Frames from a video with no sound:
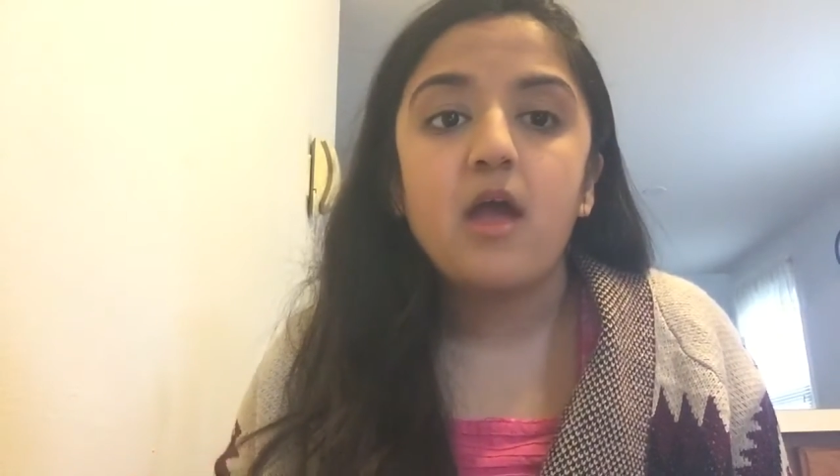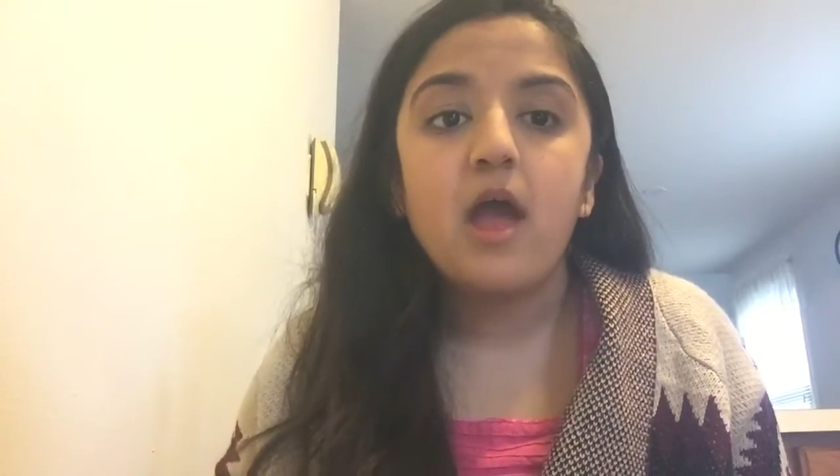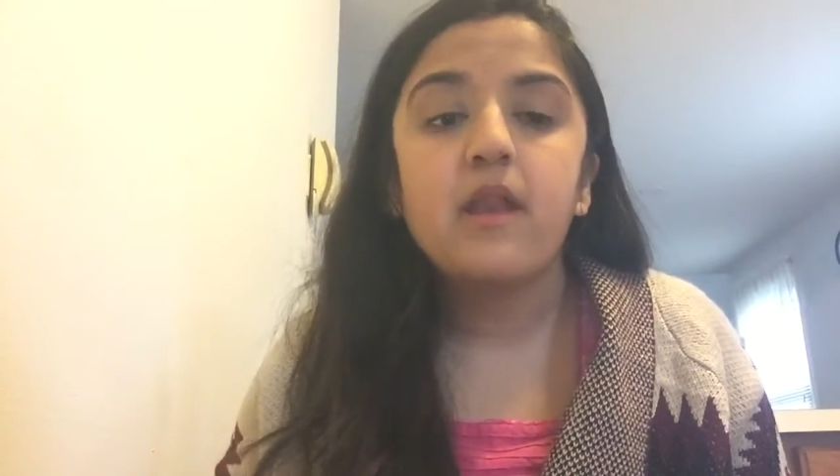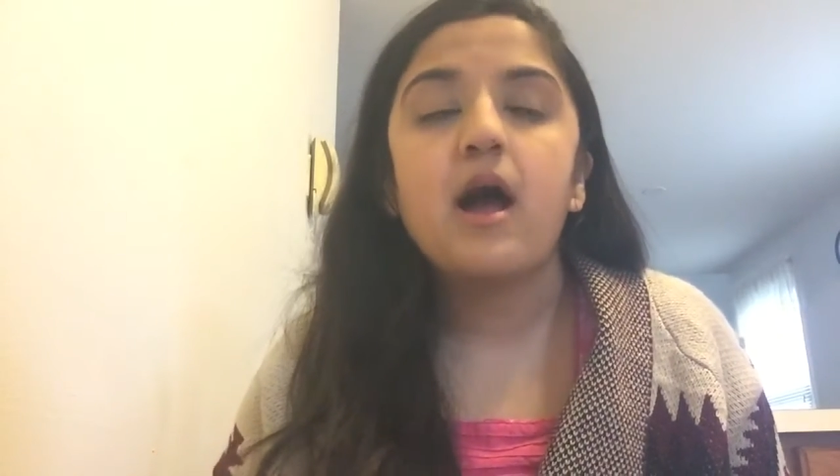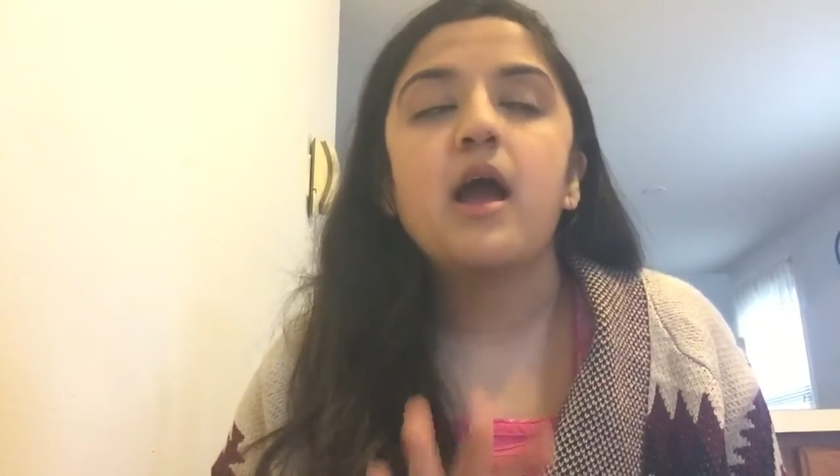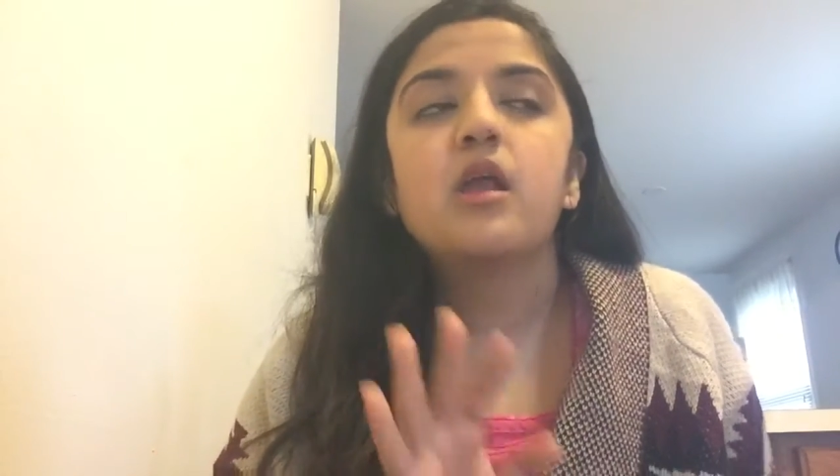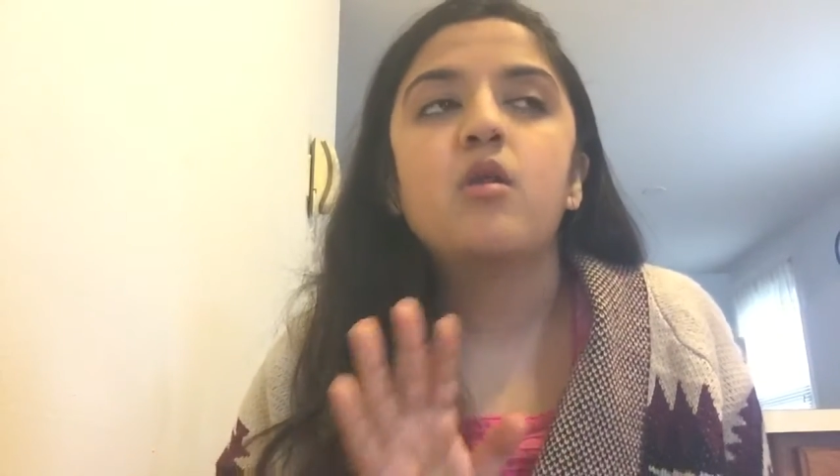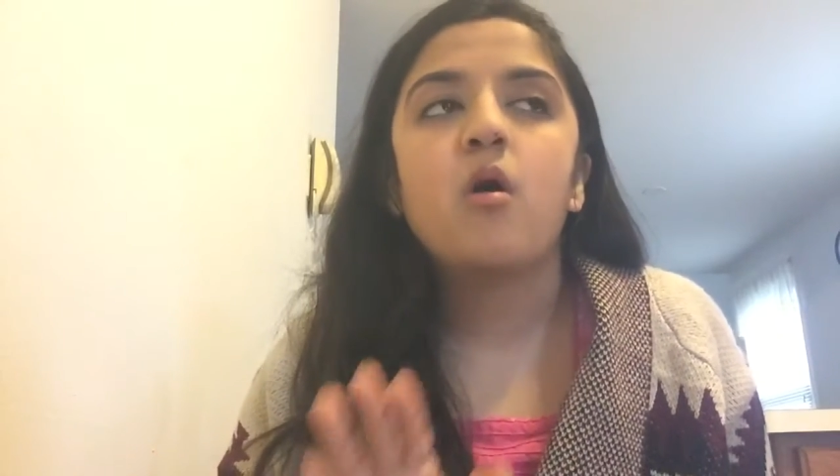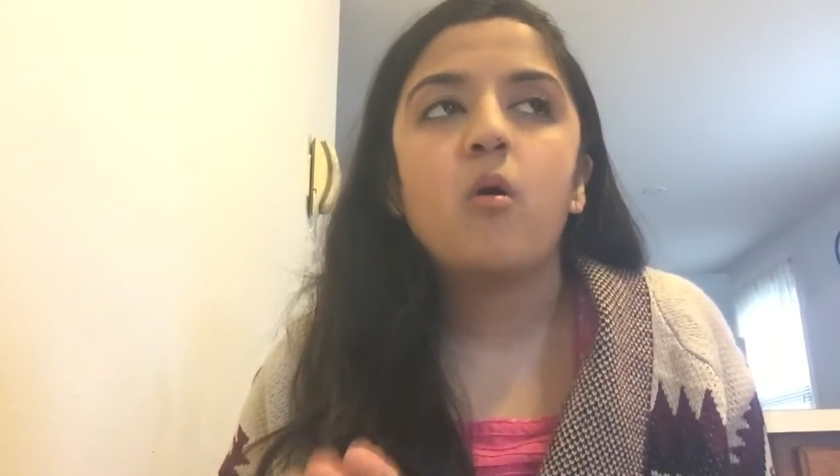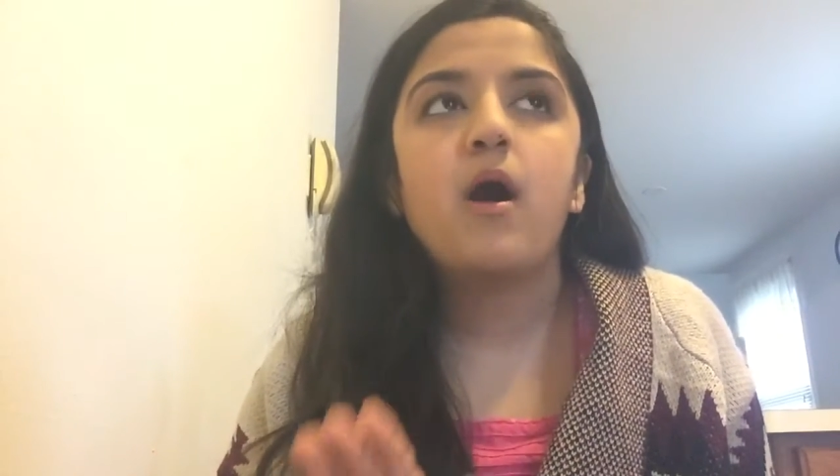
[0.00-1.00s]
And
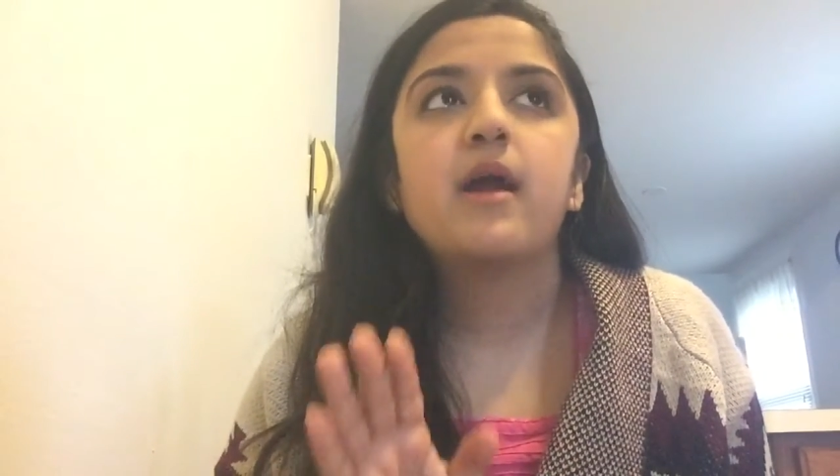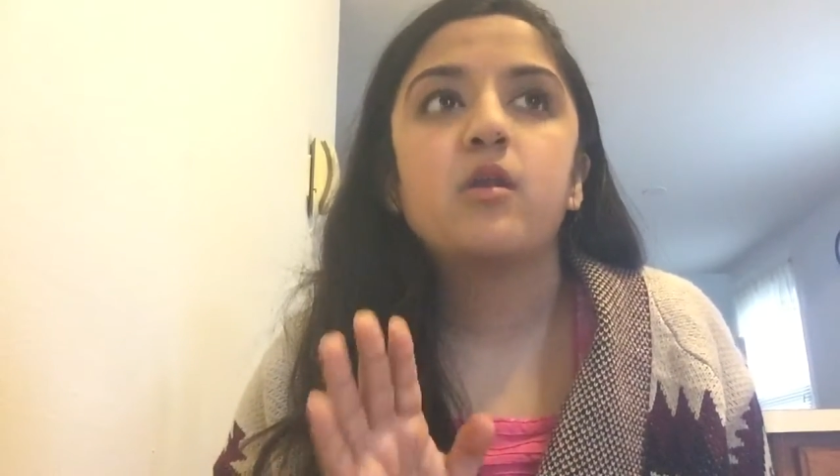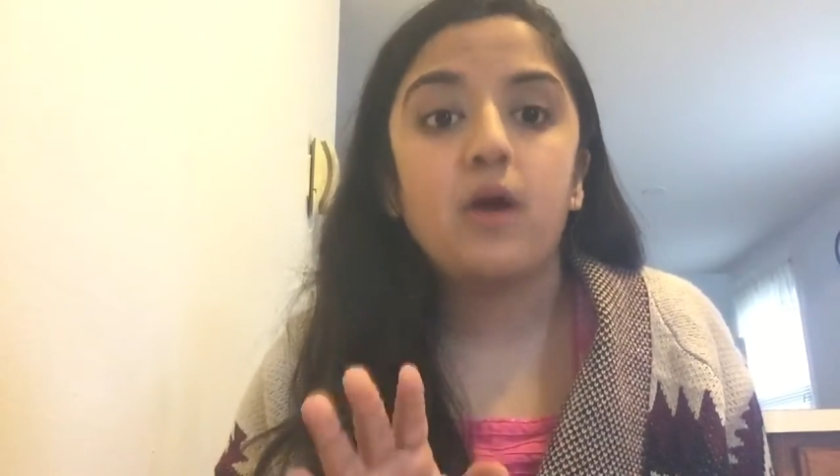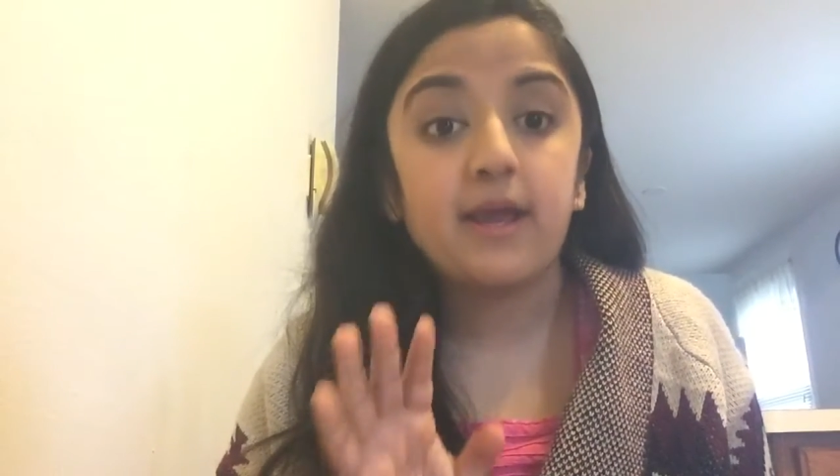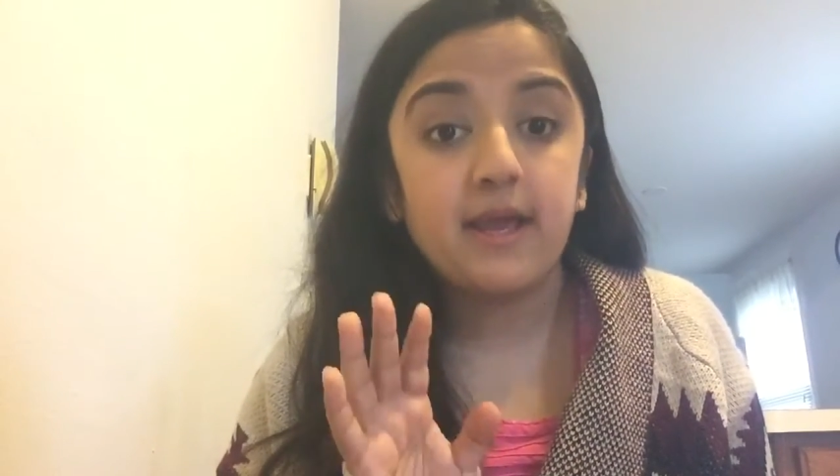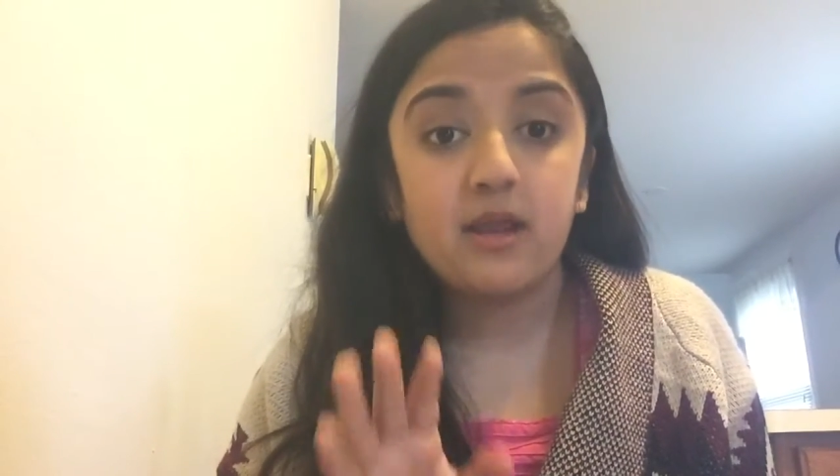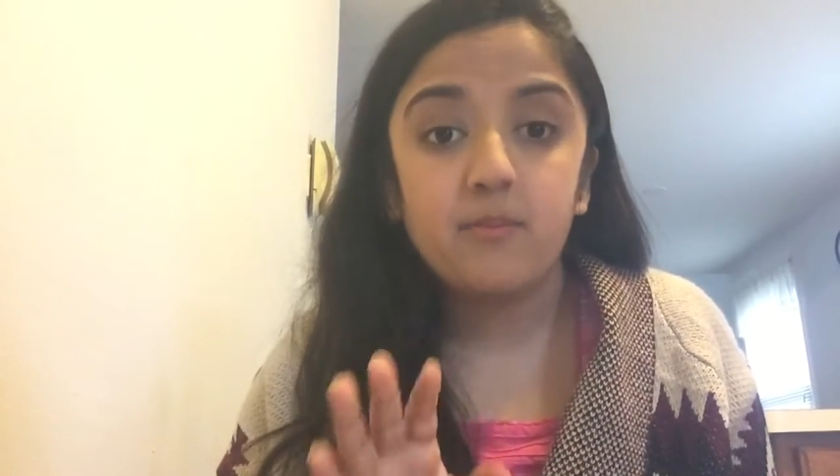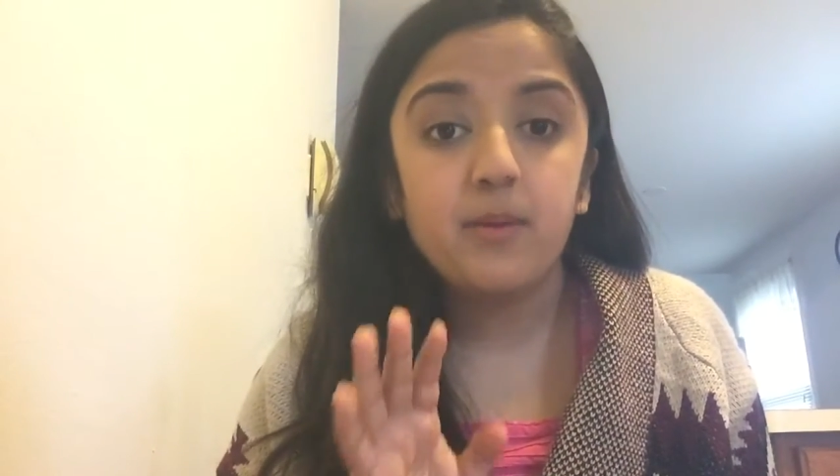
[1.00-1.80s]
I get it.